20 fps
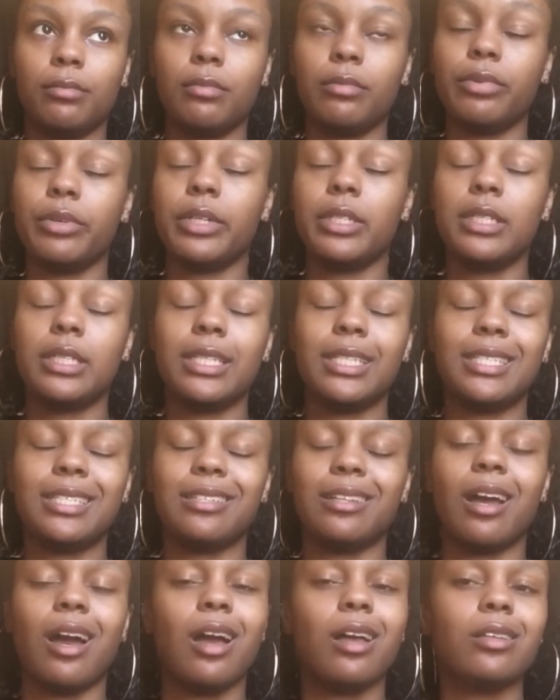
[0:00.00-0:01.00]
Prince, he's
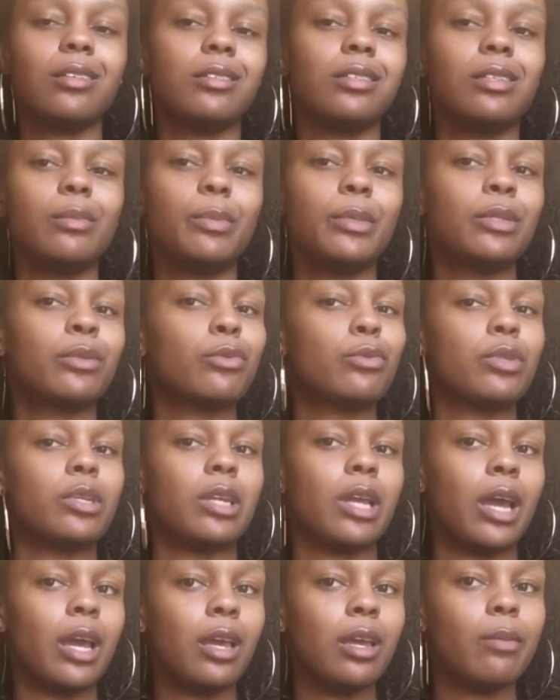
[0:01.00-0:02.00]
not sleeping through the
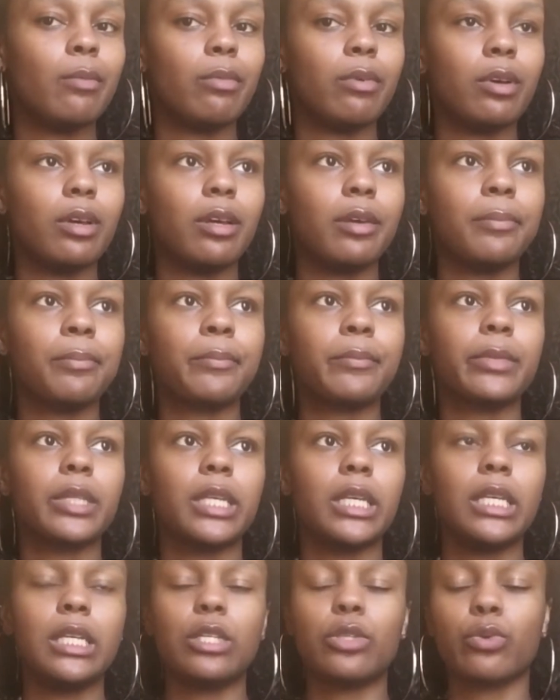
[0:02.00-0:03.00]
night, but
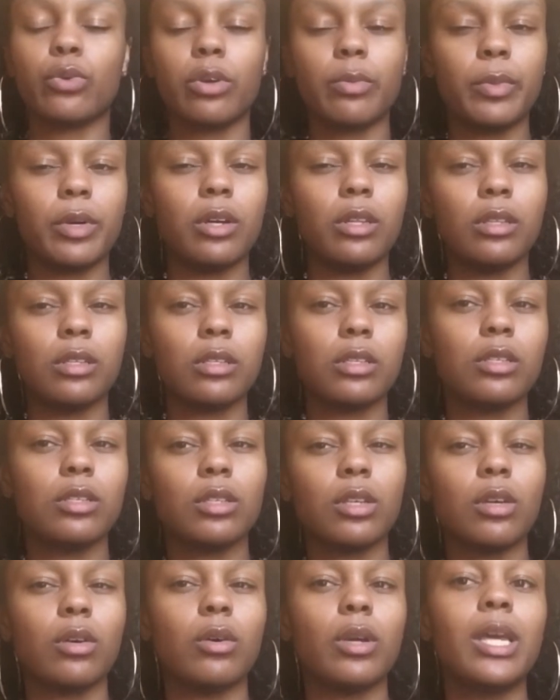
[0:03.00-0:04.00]
he's 3 months,
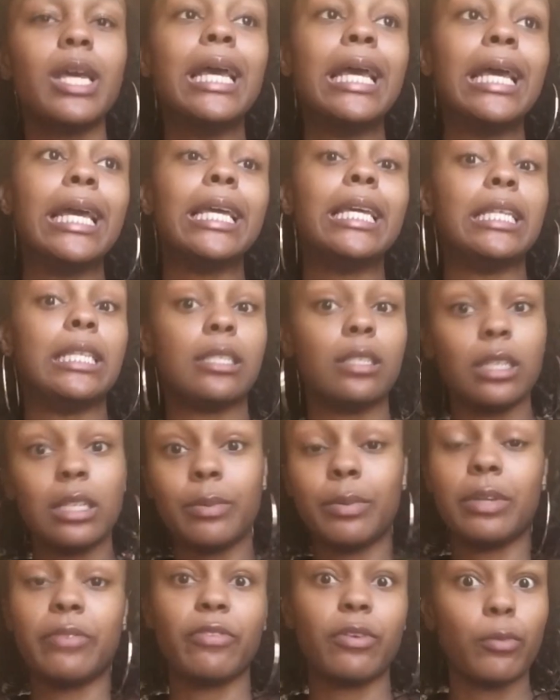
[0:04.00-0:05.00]
so he's
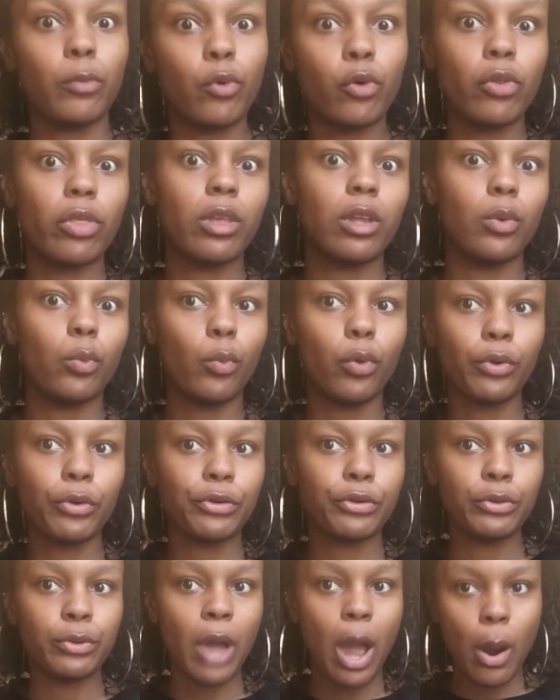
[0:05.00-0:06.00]
sleeping for more than 1 or
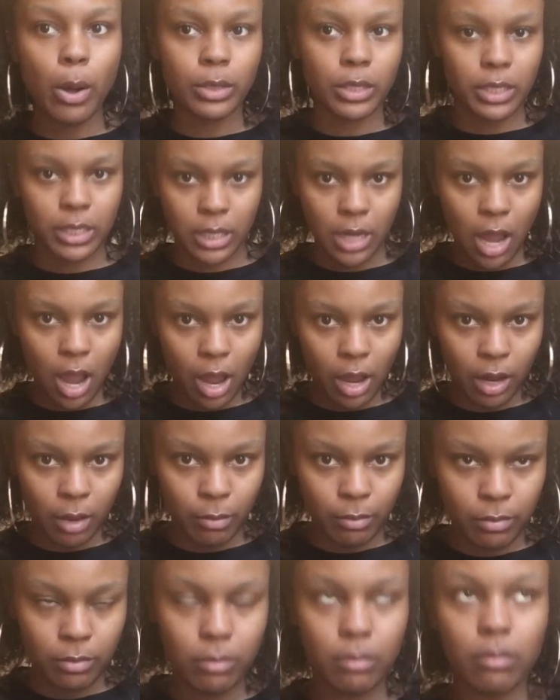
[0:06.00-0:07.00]
2 hours at a time.